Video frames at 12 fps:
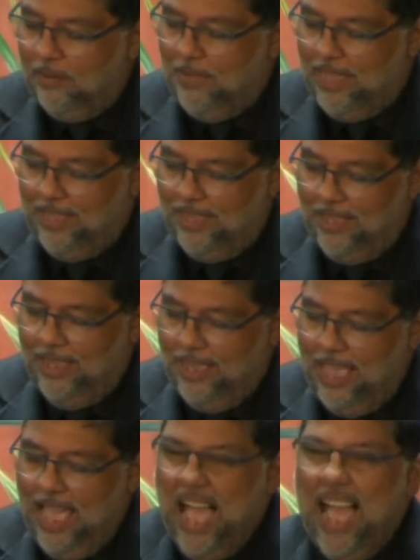to me,
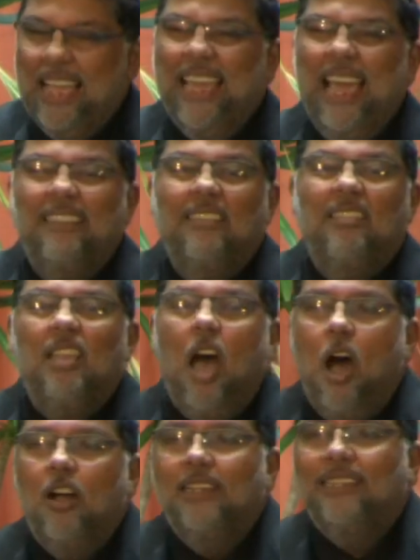I get
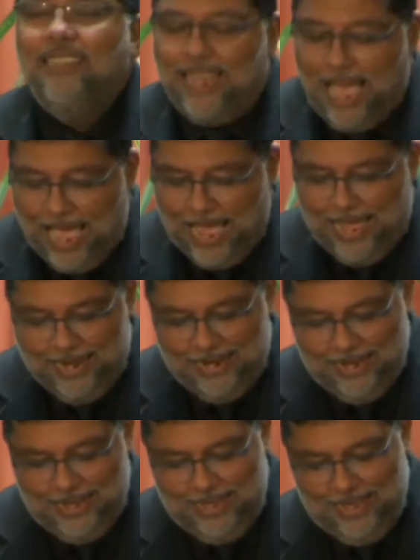
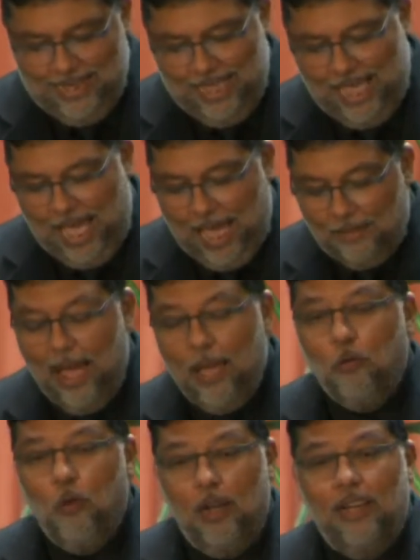tongue-tied and my
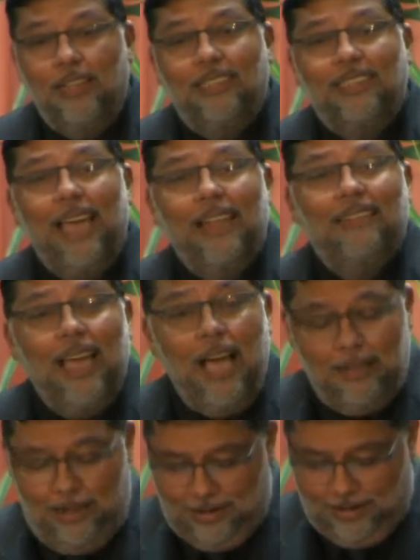words get
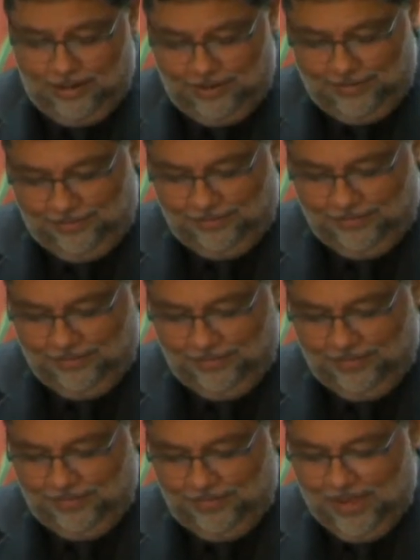tangled."
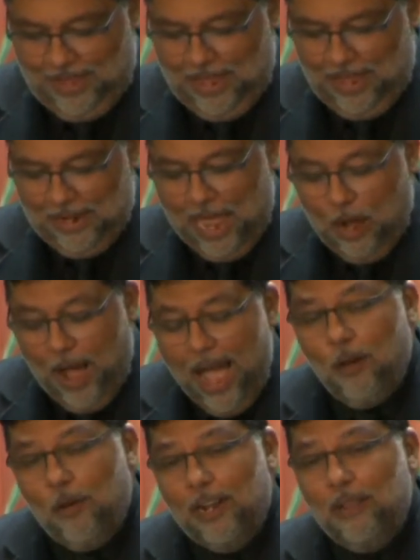Now,
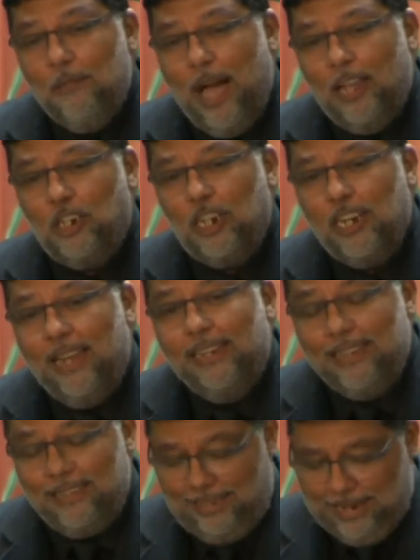I would imagine at
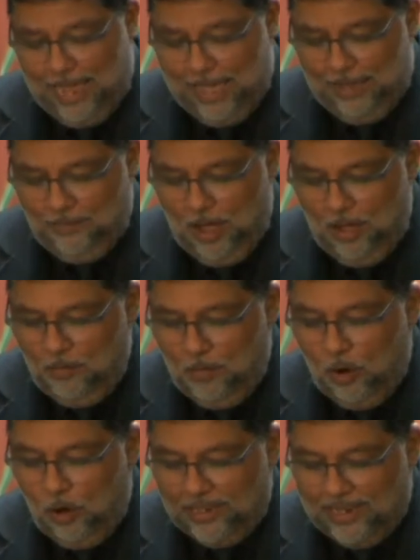this time,
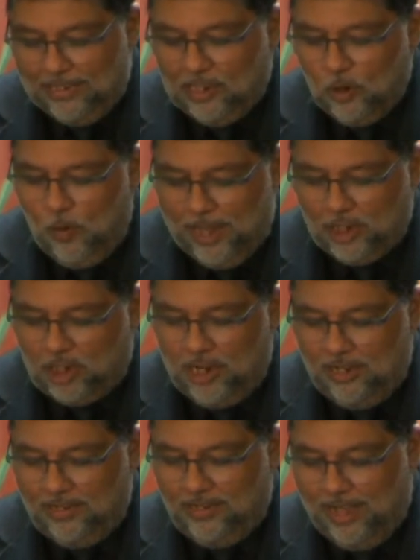Moses'
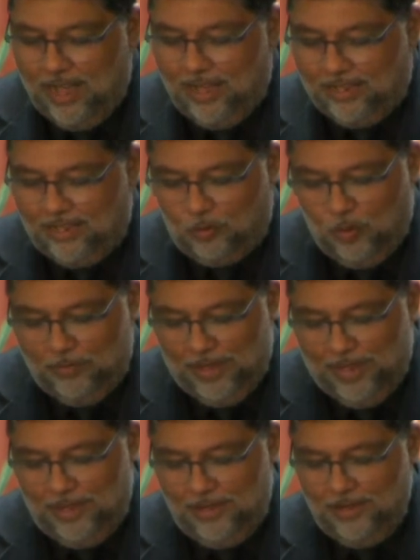question to us would
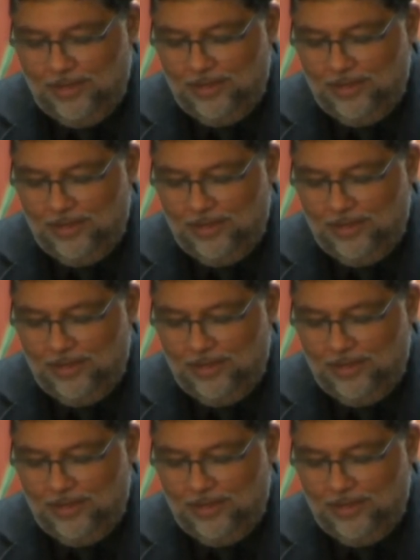be,